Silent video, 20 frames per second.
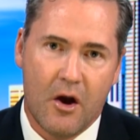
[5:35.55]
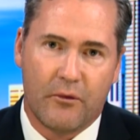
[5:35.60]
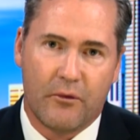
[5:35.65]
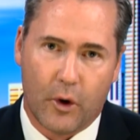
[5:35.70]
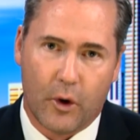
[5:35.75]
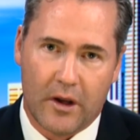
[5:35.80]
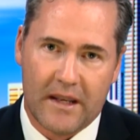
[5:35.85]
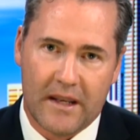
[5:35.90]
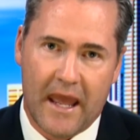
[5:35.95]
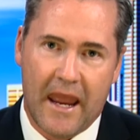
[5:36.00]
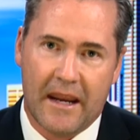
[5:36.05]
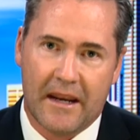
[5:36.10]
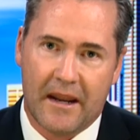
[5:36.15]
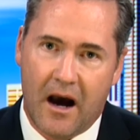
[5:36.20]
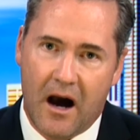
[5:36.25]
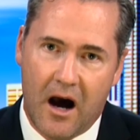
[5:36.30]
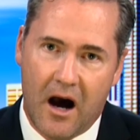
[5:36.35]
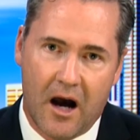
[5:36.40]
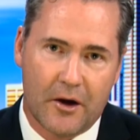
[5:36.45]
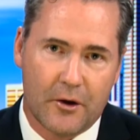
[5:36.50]
for a day
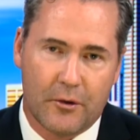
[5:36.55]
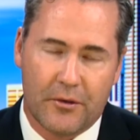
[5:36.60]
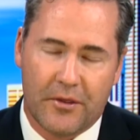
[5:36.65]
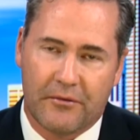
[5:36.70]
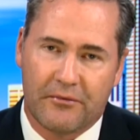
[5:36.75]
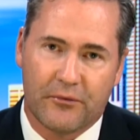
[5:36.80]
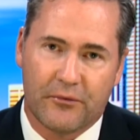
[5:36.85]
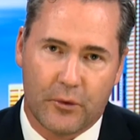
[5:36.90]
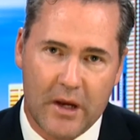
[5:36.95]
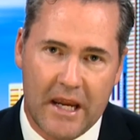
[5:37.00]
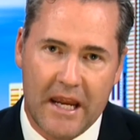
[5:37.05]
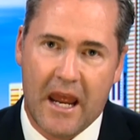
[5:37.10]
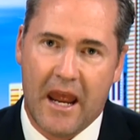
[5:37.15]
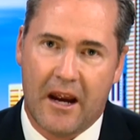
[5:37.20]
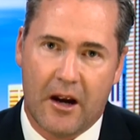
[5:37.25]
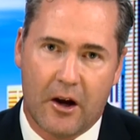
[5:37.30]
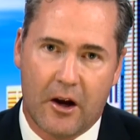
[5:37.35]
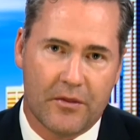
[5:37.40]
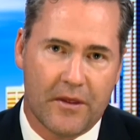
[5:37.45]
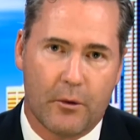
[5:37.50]
to honor the free
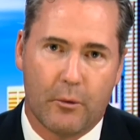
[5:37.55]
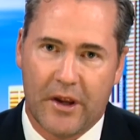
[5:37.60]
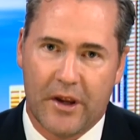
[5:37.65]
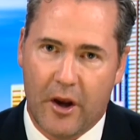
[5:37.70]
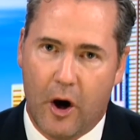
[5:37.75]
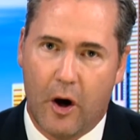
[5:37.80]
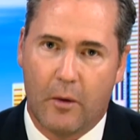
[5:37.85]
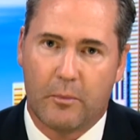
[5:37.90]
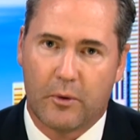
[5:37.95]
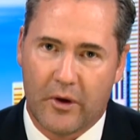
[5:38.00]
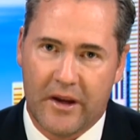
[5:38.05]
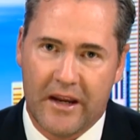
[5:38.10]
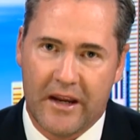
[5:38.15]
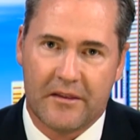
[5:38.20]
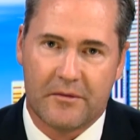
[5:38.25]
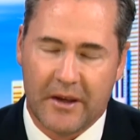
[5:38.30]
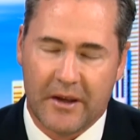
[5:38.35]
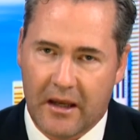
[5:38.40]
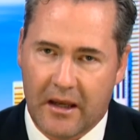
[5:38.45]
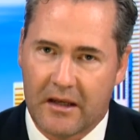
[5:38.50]
air that we all
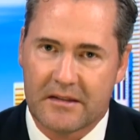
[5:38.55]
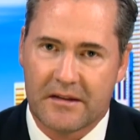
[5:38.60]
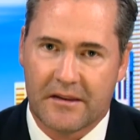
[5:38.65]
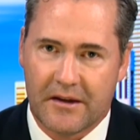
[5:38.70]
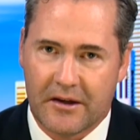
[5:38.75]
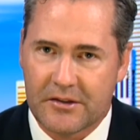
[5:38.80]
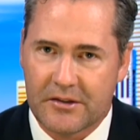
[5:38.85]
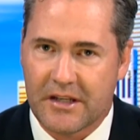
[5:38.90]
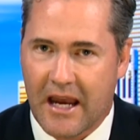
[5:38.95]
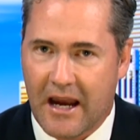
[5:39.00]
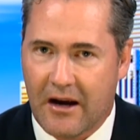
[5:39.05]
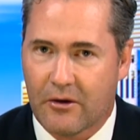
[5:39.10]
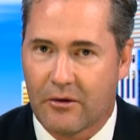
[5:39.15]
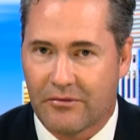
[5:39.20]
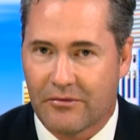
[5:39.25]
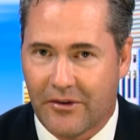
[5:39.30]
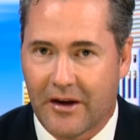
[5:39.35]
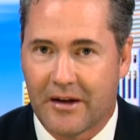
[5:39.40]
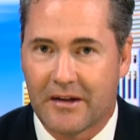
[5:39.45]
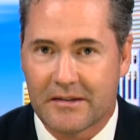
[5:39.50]
breathe because of their
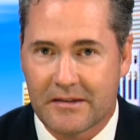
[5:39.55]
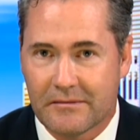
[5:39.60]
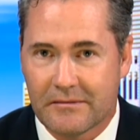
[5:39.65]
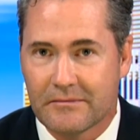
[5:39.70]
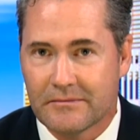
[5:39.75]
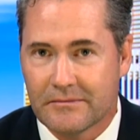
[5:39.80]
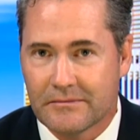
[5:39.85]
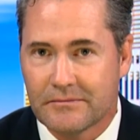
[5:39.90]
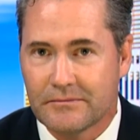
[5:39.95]
sacrifice.